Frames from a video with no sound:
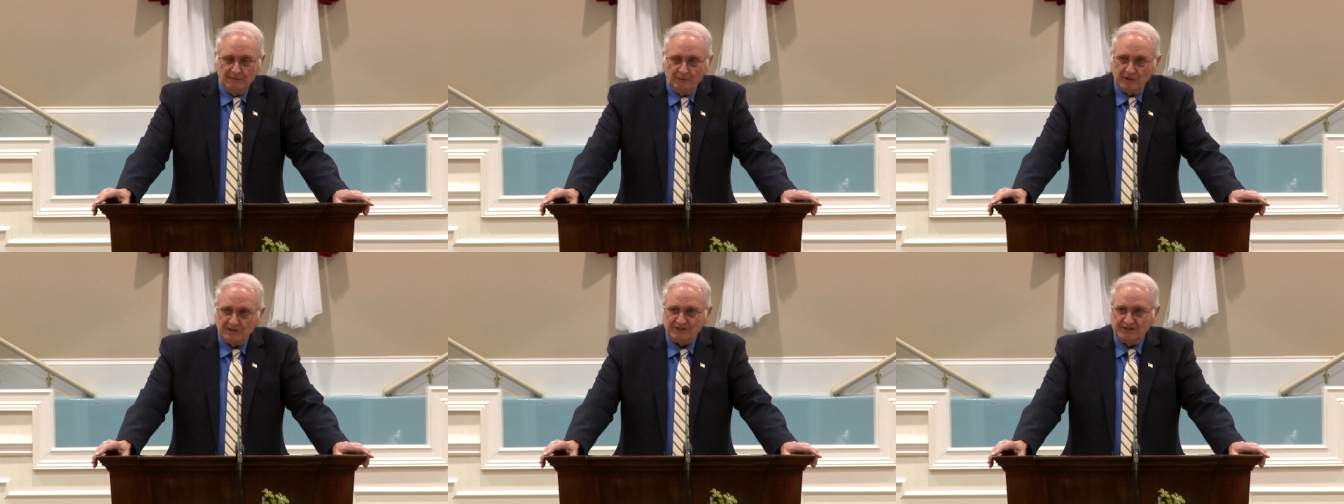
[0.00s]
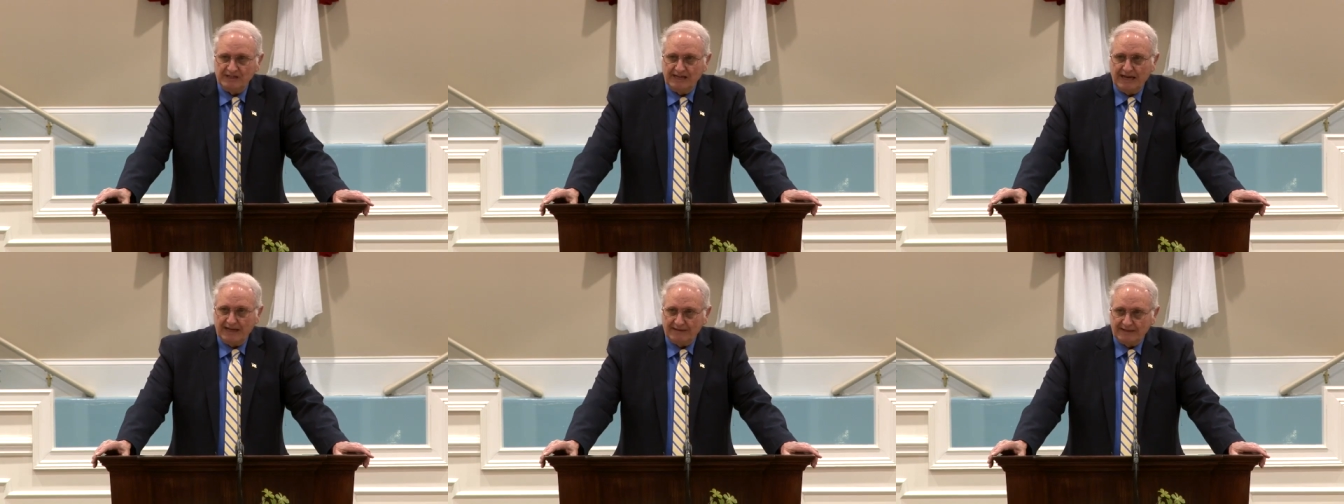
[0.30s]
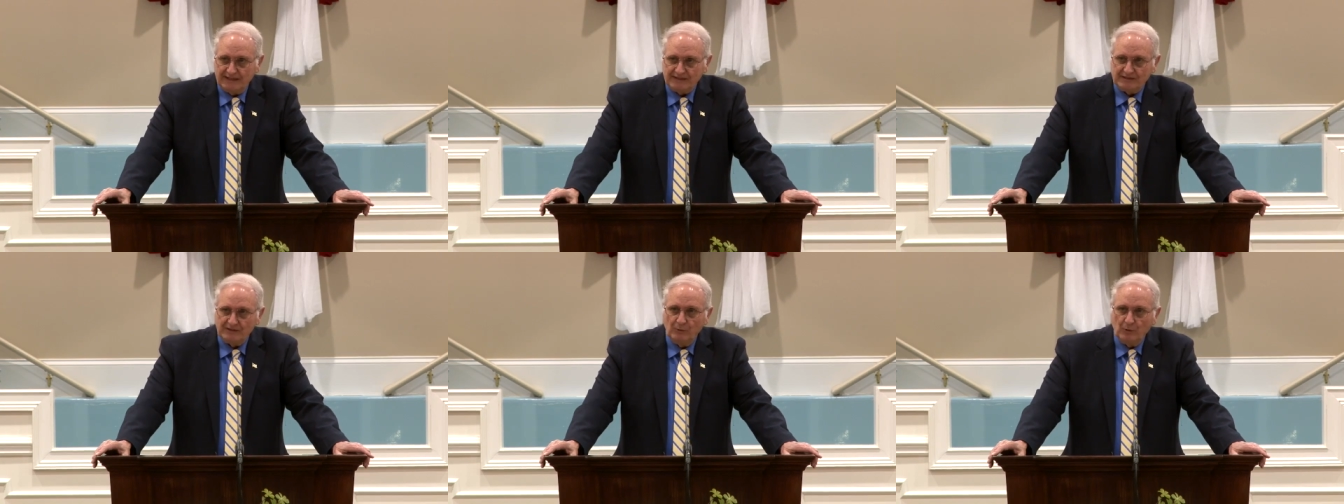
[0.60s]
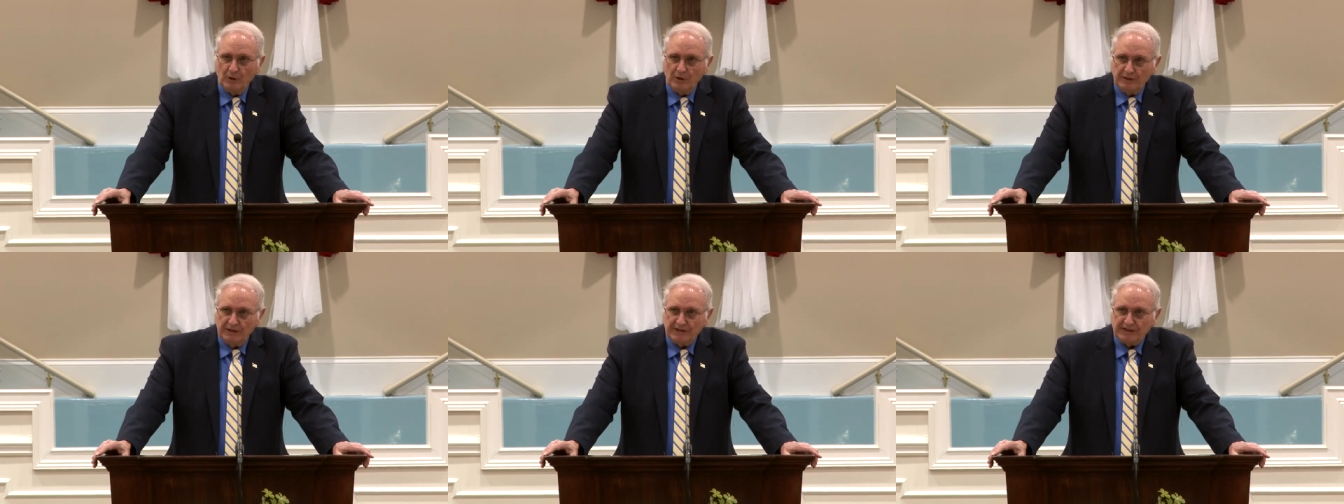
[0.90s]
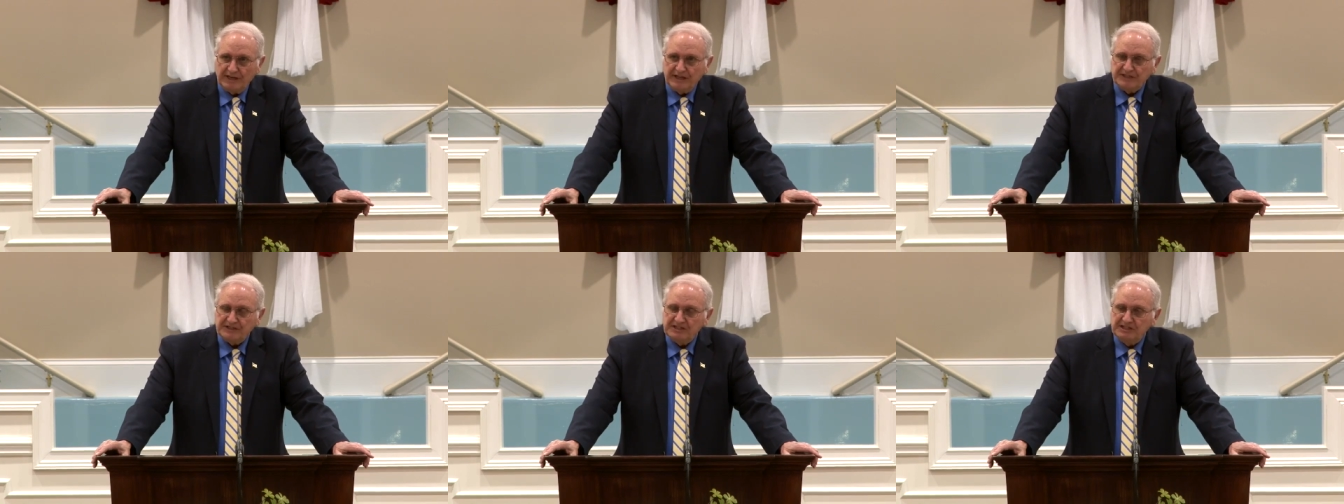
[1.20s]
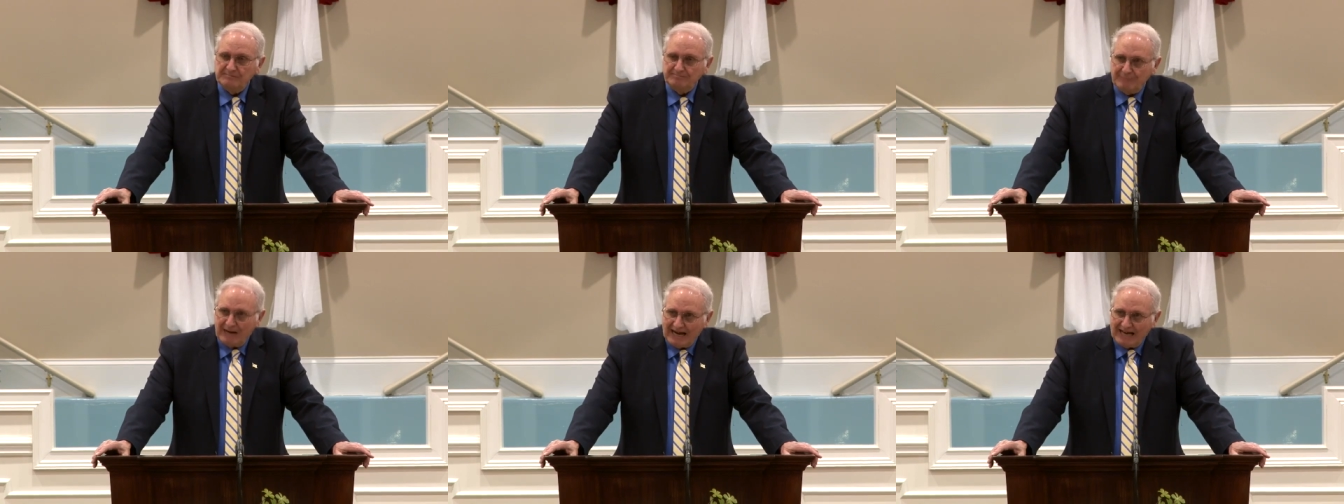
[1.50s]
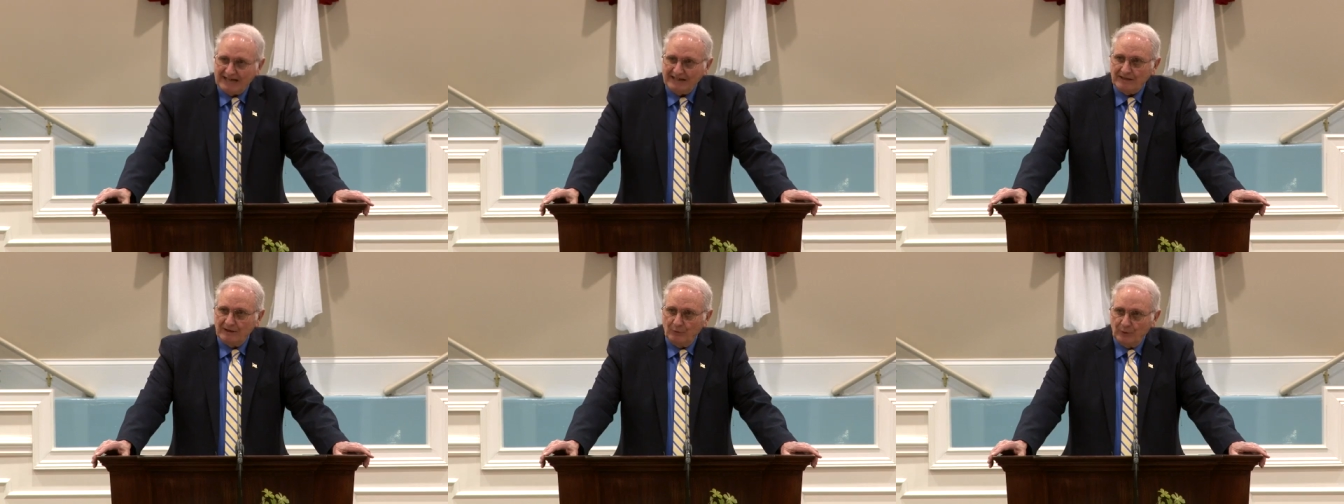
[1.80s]
What's that? That's a word that takes the
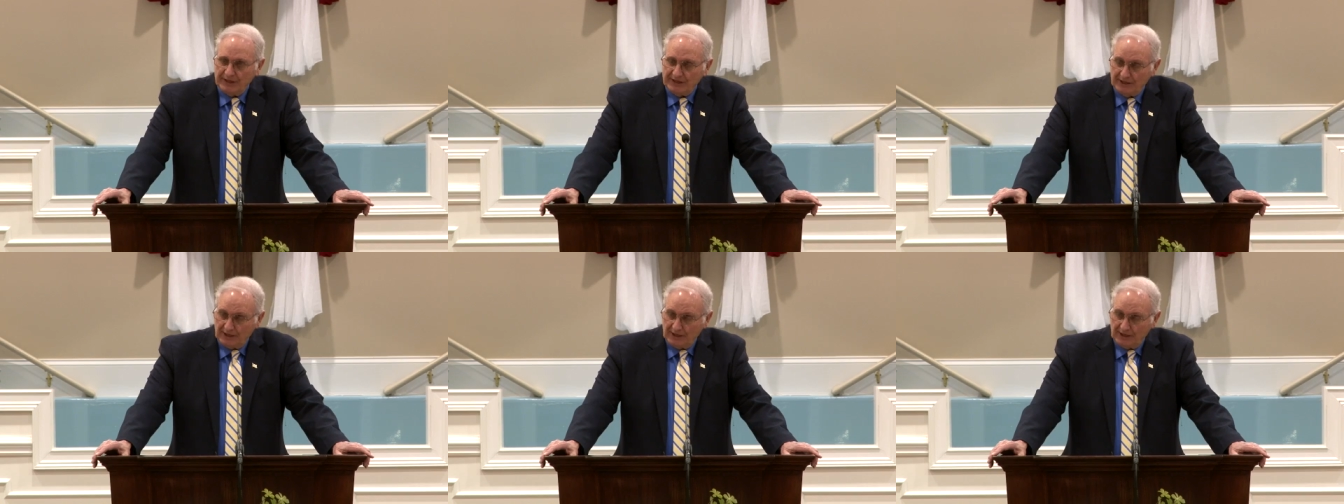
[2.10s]
bite away.